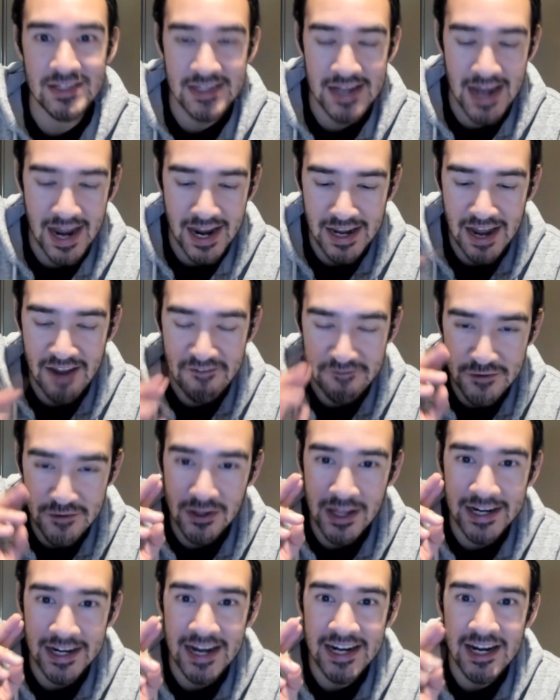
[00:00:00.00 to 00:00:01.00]
See, I
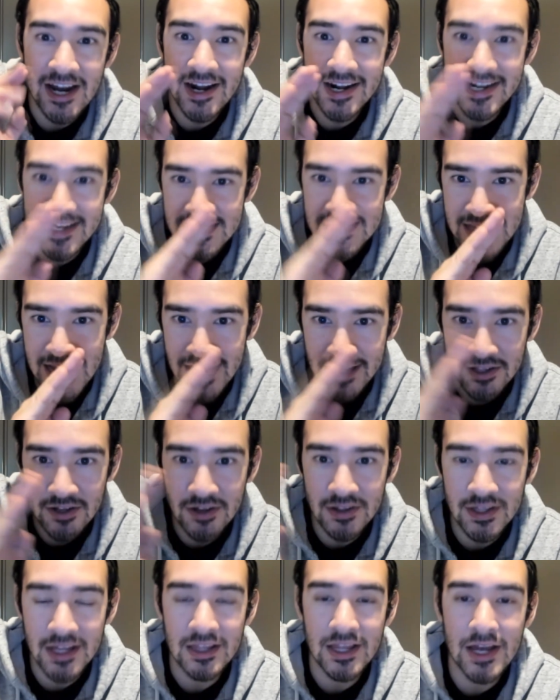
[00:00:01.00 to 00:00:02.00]
feel like I got it exactly
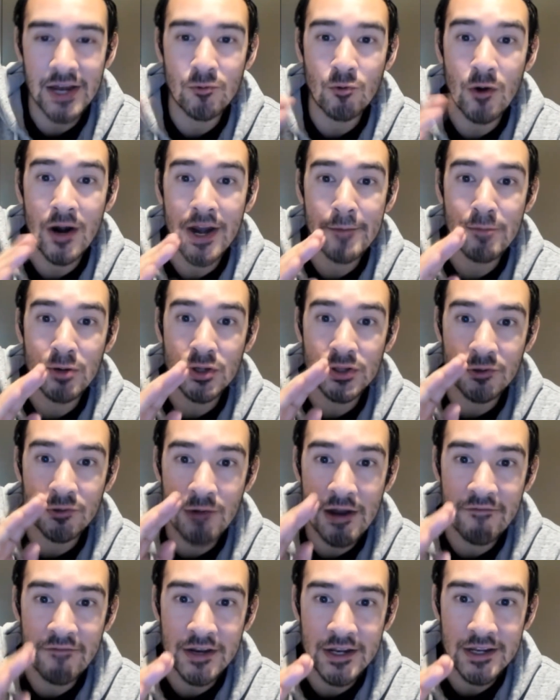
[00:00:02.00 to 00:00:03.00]
on that line where I put the
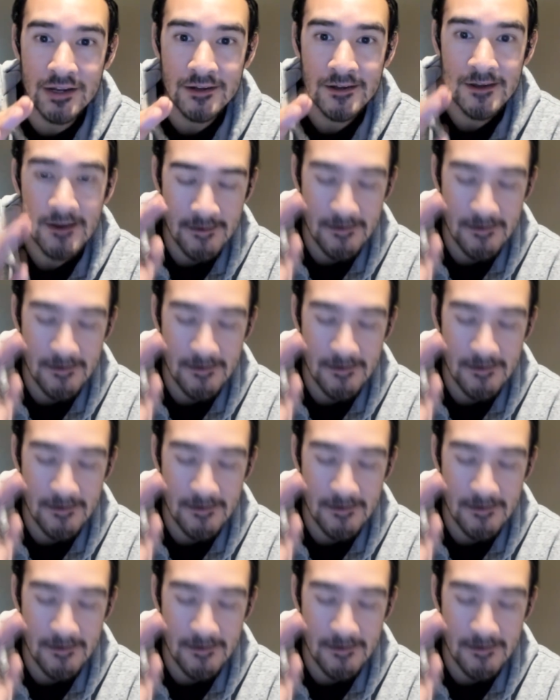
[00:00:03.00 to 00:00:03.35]
Revenant,